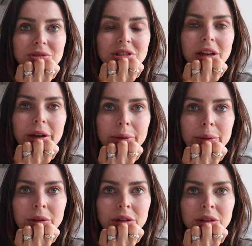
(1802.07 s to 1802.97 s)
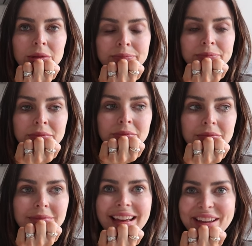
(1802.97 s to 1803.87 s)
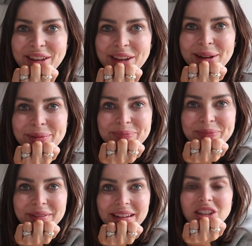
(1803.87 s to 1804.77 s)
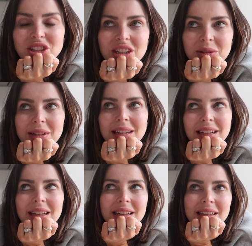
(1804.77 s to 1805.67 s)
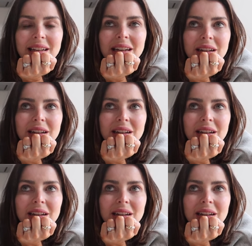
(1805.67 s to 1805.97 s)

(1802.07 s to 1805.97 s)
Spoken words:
So thank you. I genuinely like